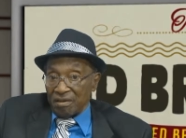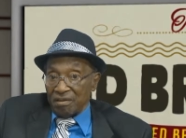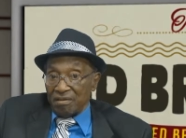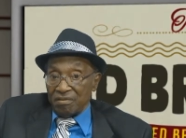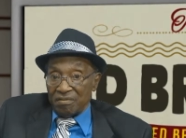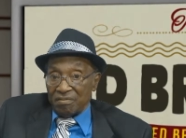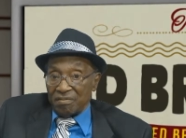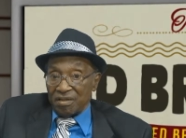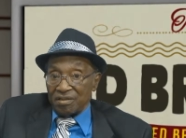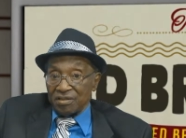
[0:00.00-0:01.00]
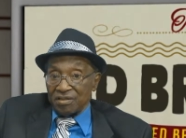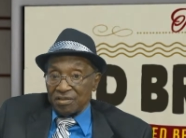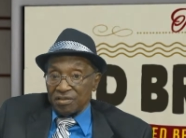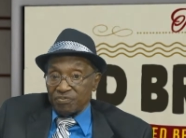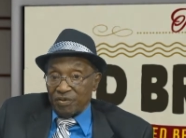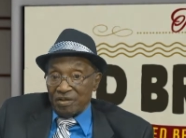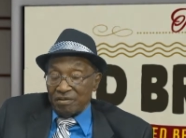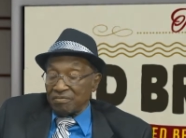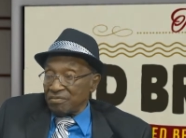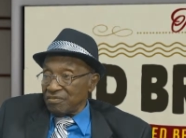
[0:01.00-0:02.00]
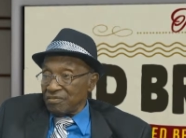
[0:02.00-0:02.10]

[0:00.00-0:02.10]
you spend